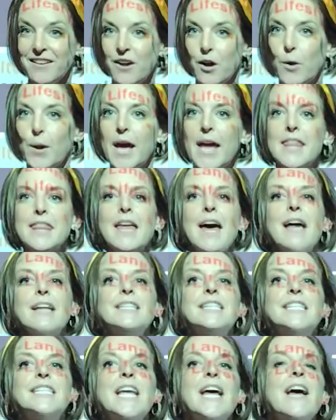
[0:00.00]
Okay,
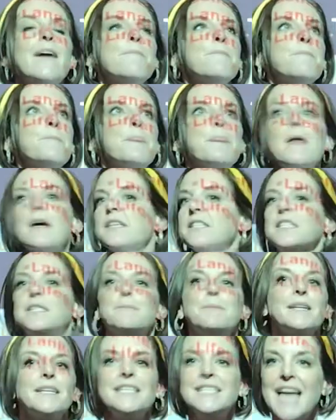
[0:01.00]
that's a
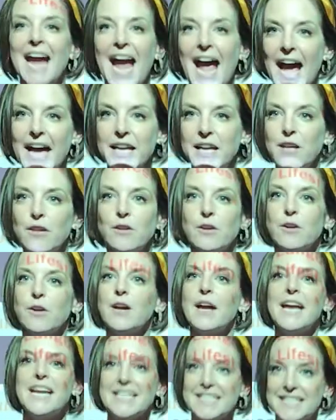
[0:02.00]
spectacular
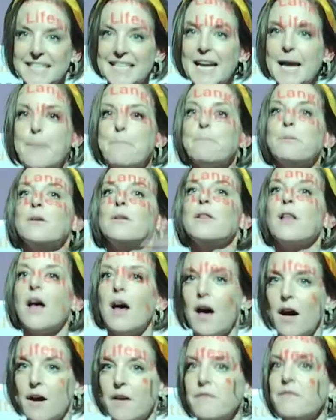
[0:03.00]
example
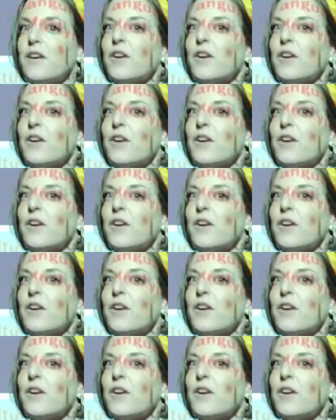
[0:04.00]
of a